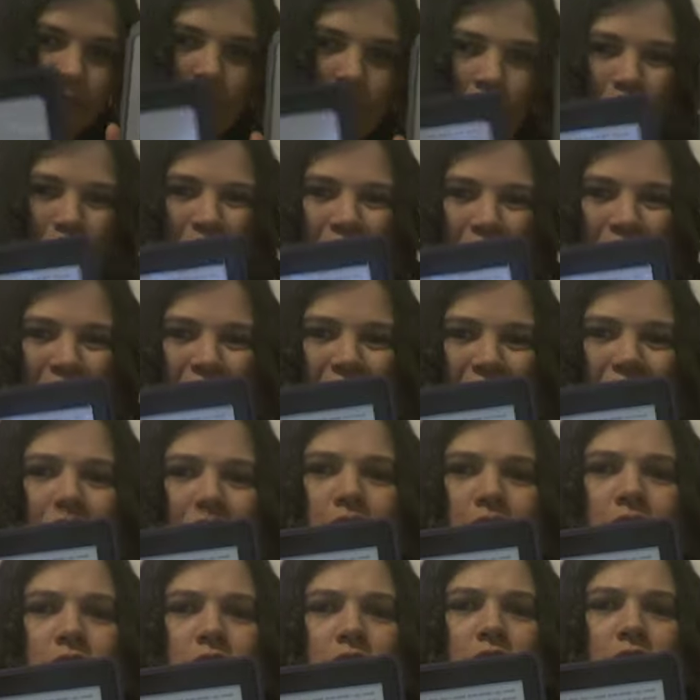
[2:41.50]
I mean, I think the
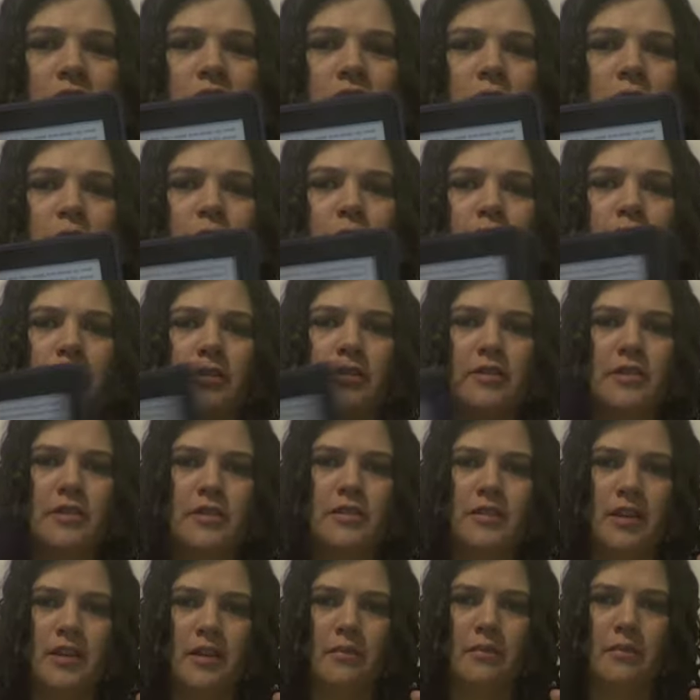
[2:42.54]
screens look pretty much the
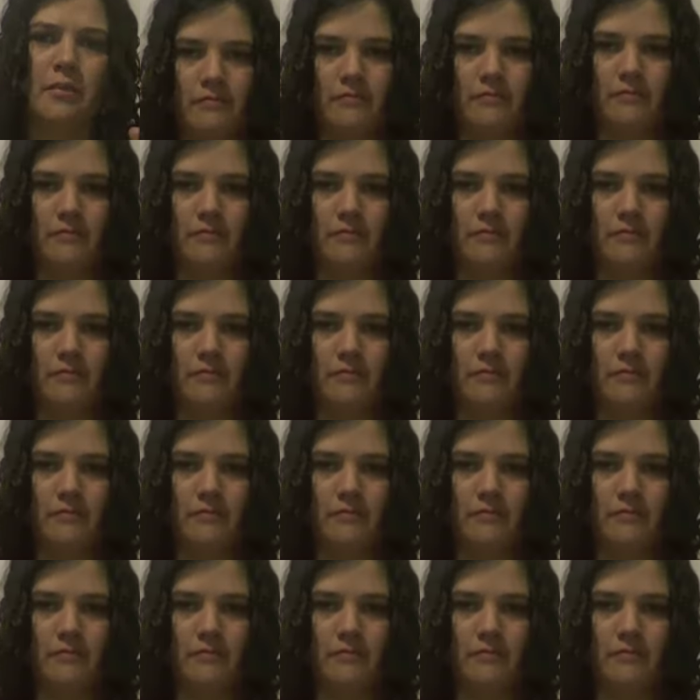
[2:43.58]
same.